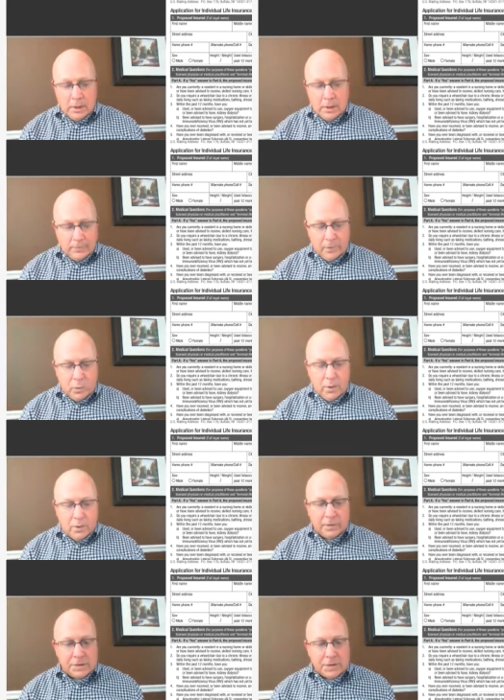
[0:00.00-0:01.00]
if you
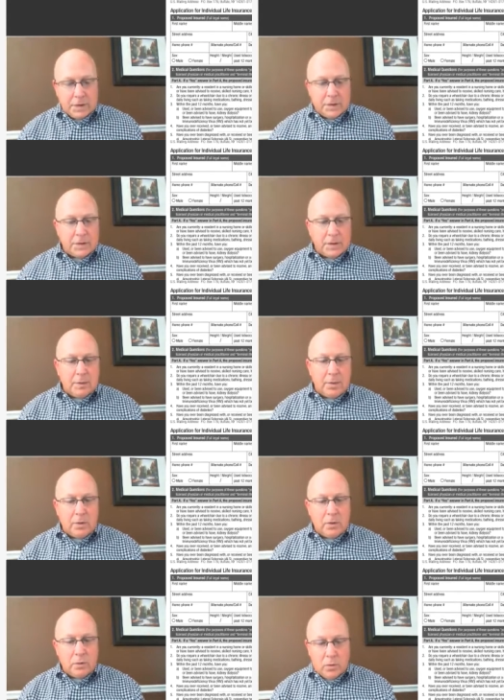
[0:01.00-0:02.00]
will, discussing the
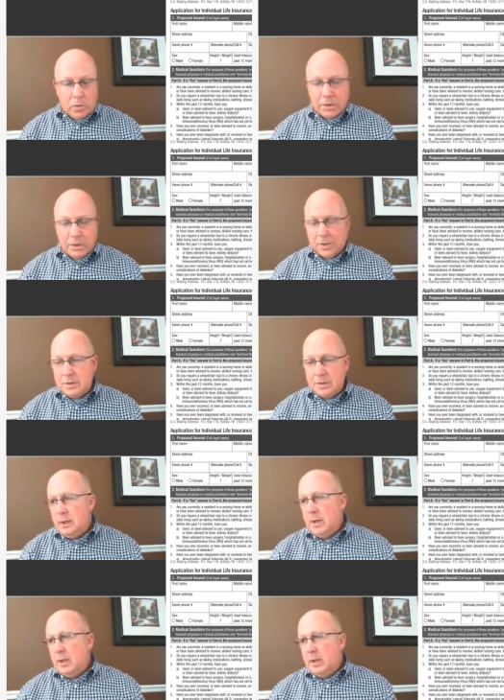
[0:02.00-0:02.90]
medical questions